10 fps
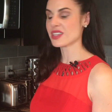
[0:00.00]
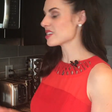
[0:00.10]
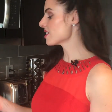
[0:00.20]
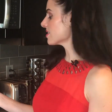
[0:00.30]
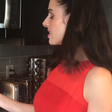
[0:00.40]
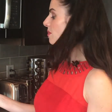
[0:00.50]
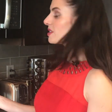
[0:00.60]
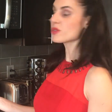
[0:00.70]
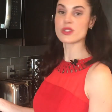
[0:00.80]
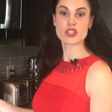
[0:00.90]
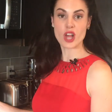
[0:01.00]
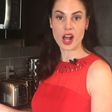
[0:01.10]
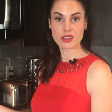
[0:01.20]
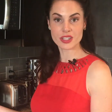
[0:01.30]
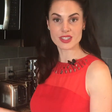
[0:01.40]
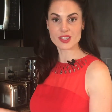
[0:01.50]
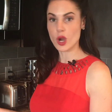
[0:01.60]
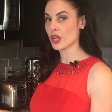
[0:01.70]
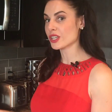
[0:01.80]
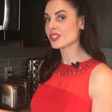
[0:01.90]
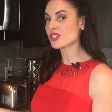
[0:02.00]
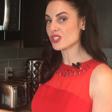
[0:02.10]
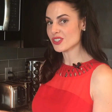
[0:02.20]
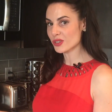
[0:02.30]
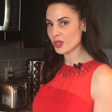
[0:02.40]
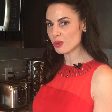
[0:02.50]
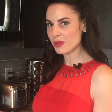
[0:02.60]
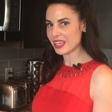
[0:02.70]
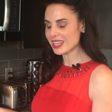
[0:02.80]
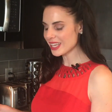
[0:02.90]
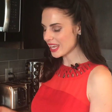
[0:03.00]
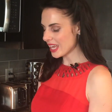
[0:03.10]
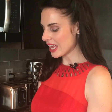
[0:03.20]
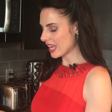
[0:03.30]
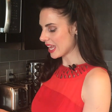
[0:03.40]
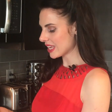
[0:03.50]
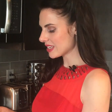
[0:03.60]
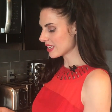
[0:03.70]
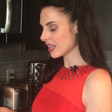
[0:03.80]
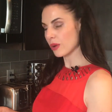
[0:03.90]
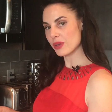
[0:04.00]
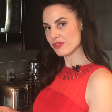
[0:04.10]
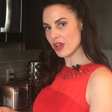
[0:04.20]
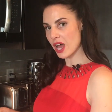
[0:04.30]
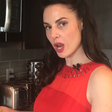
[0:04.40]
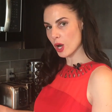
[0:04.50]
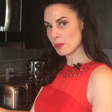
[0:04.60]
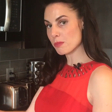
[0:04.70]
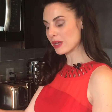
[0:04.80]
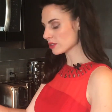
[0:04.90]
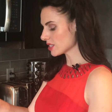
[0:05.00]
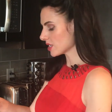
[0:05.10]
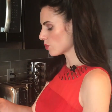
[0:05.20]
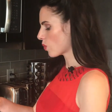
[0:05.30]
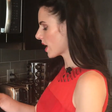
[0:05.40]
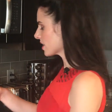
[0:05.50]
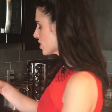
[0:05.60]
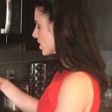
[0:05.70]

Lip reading: the semi-sweet chocolate has hardened just a little bit, and now we've got our melted white